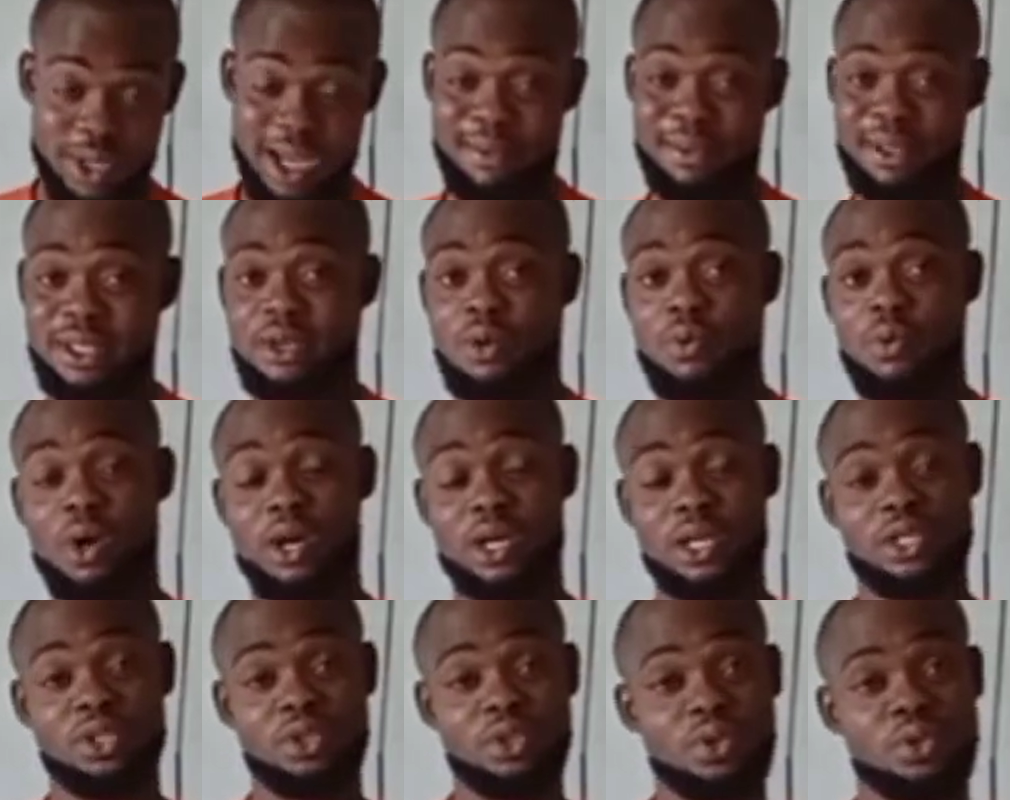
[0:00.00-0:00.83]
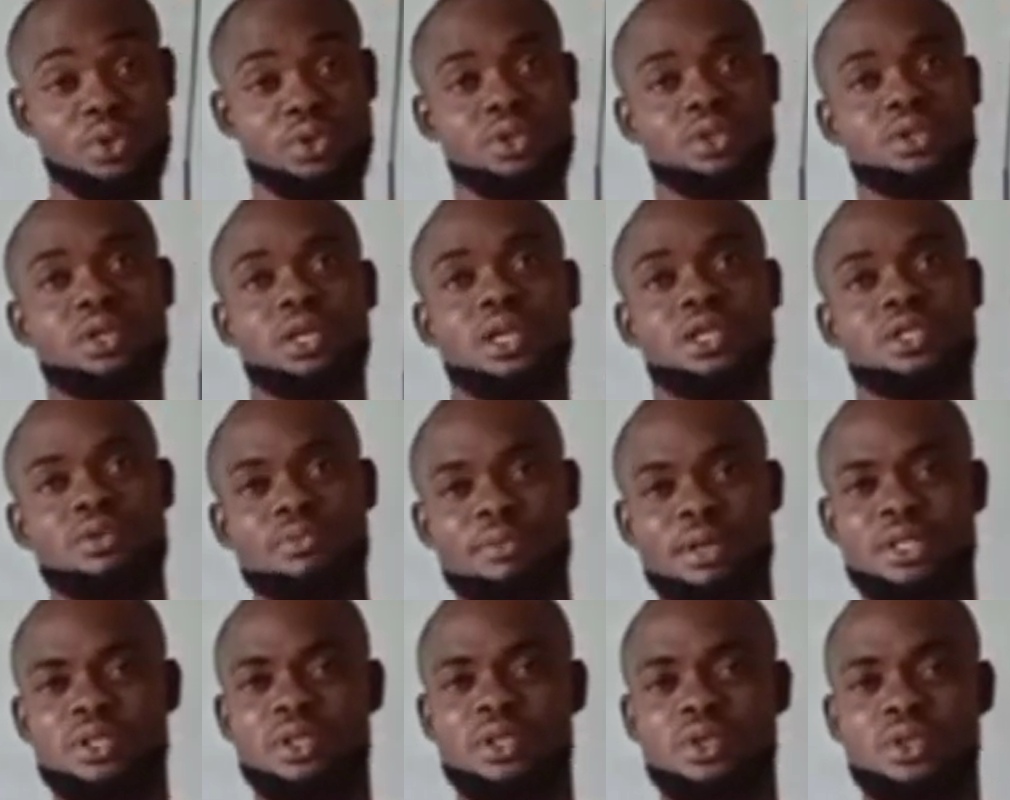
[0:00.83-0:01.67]
you can measure work in joules. You can also
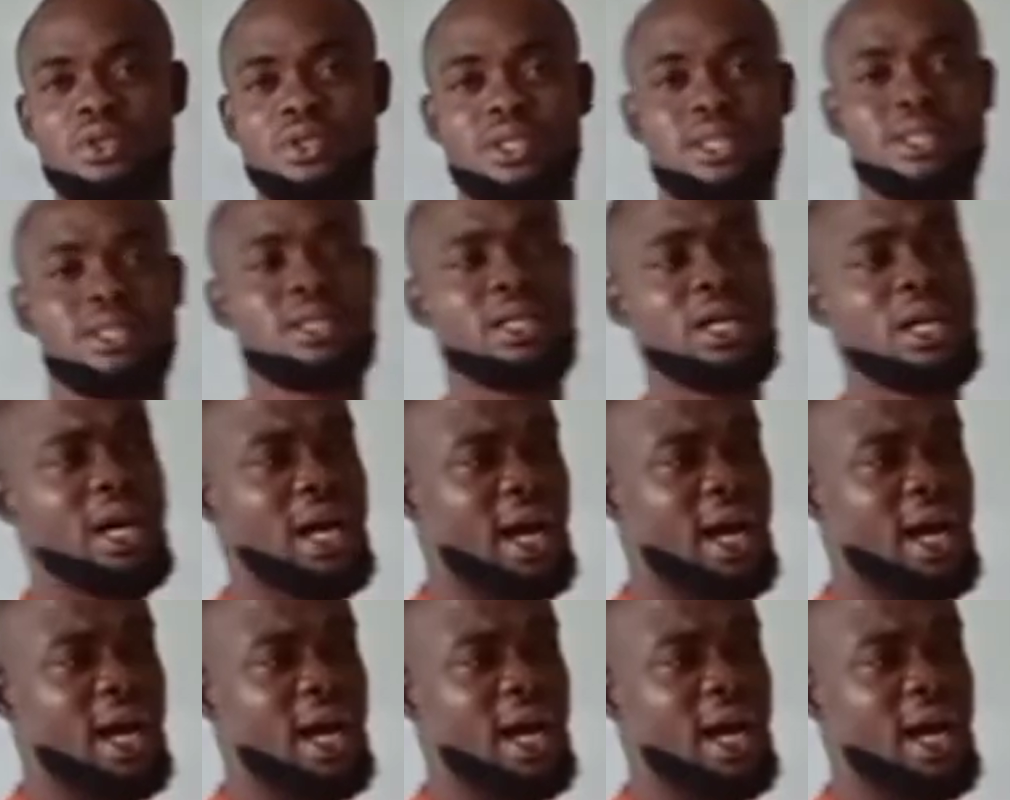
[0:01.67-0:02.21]
measure those things.